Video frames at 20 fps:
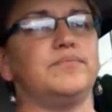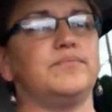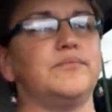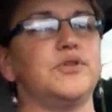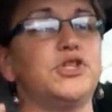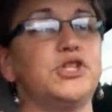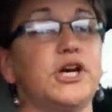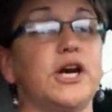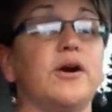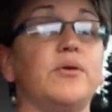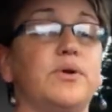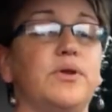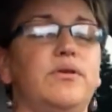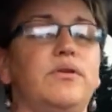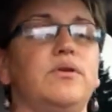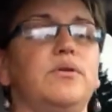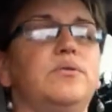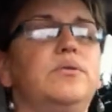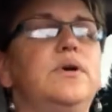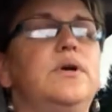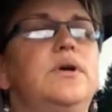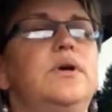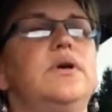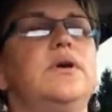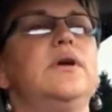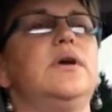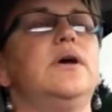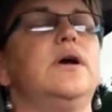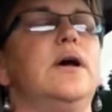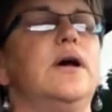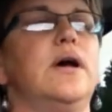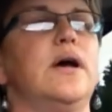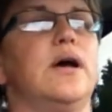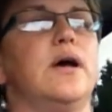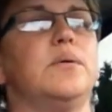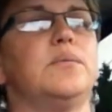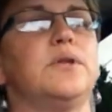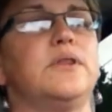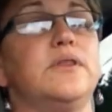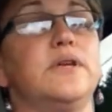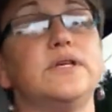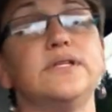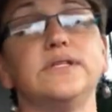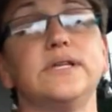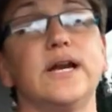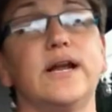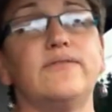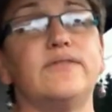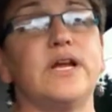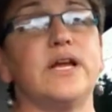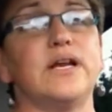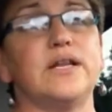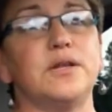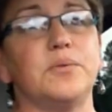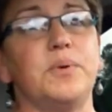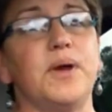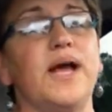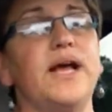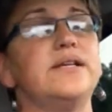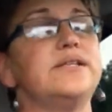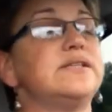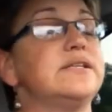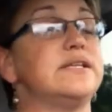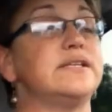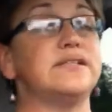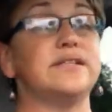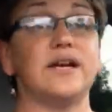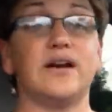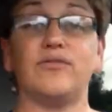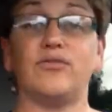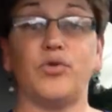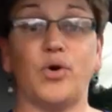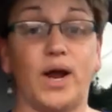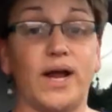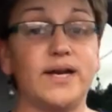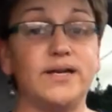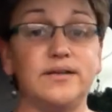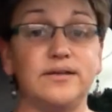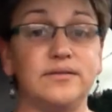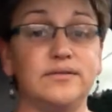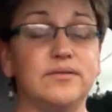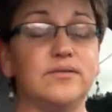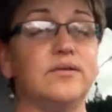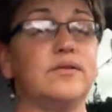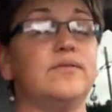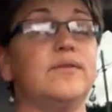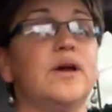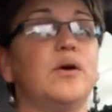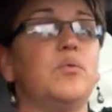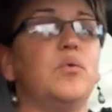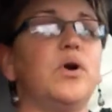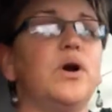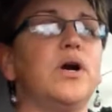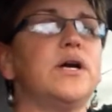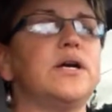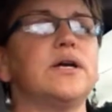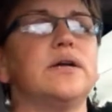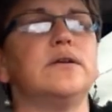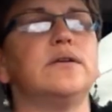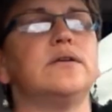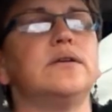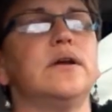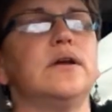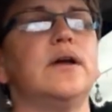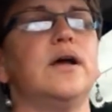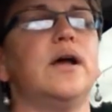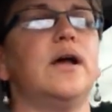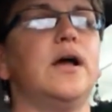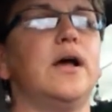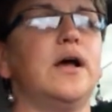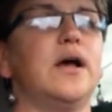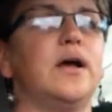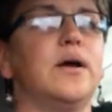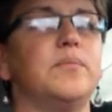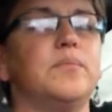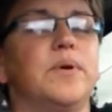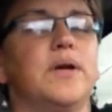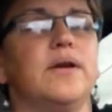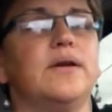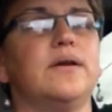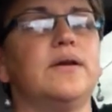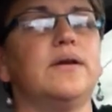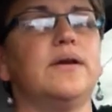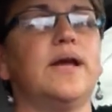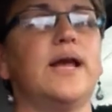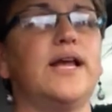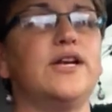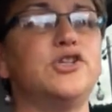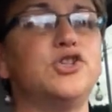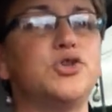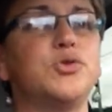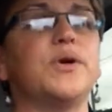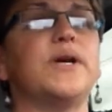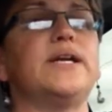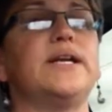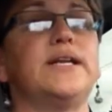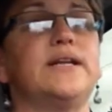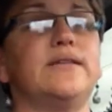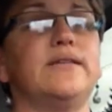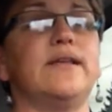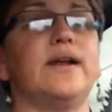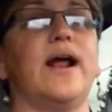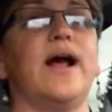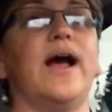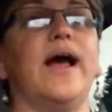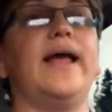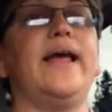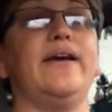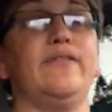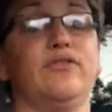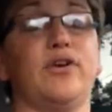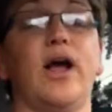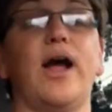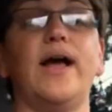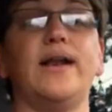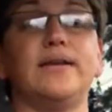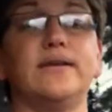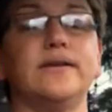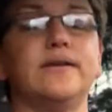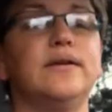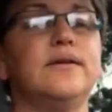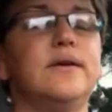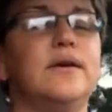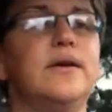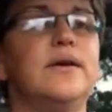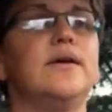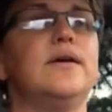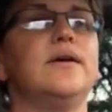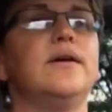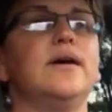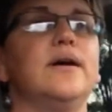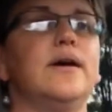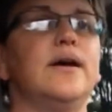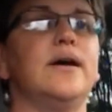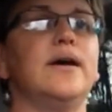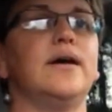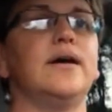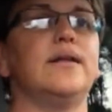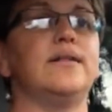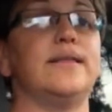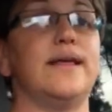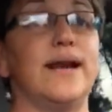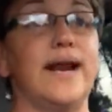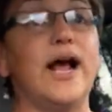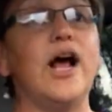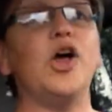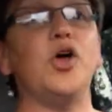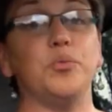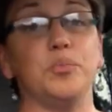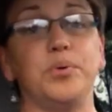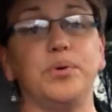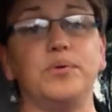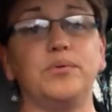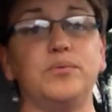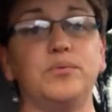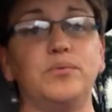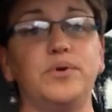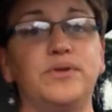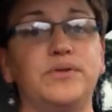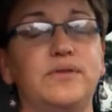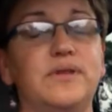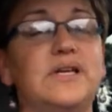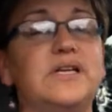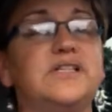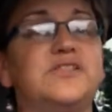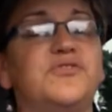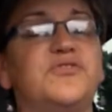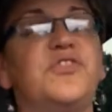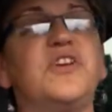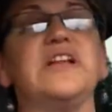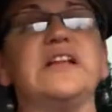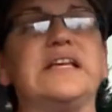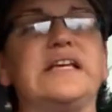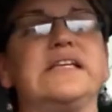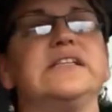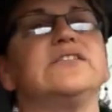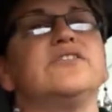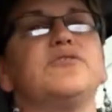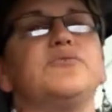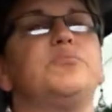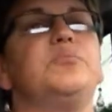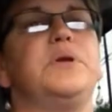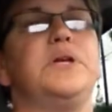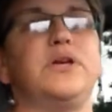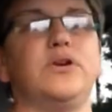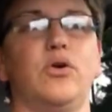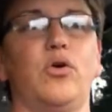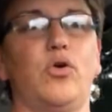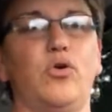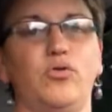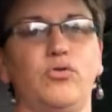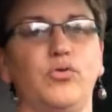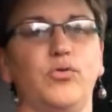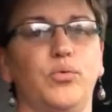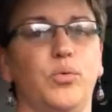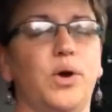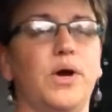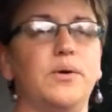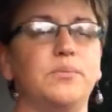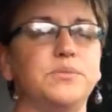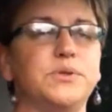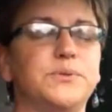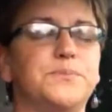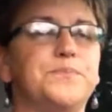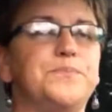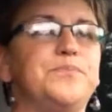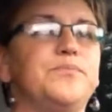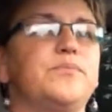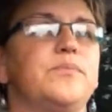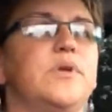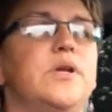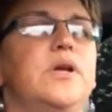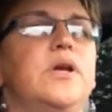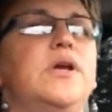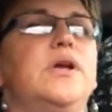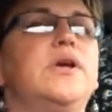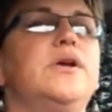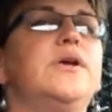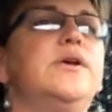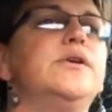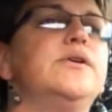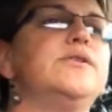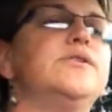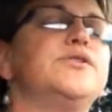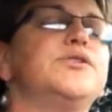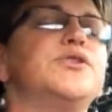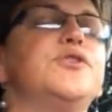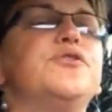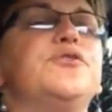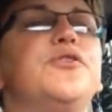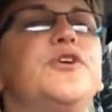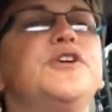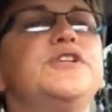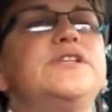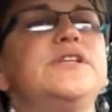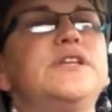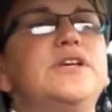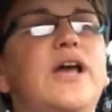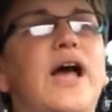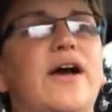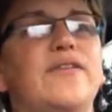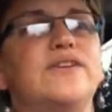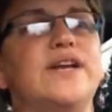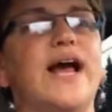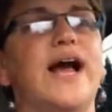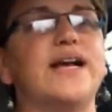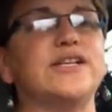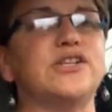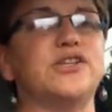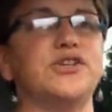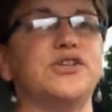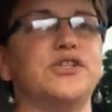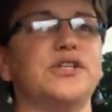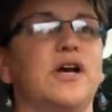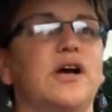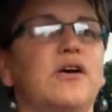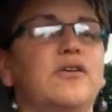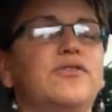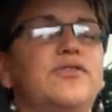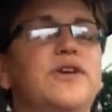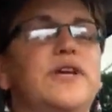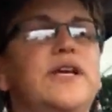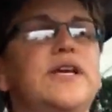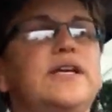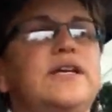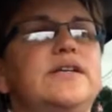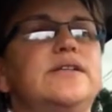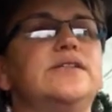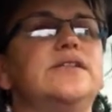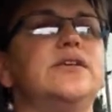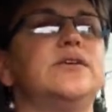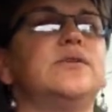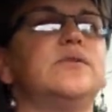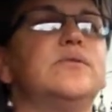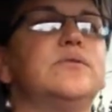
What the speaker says: share with you. Things that I've done in the past, things that I've read that work, and training that I have gotten that help with these feelings of being overwhelmed. So the first thing you have to ask yourself is,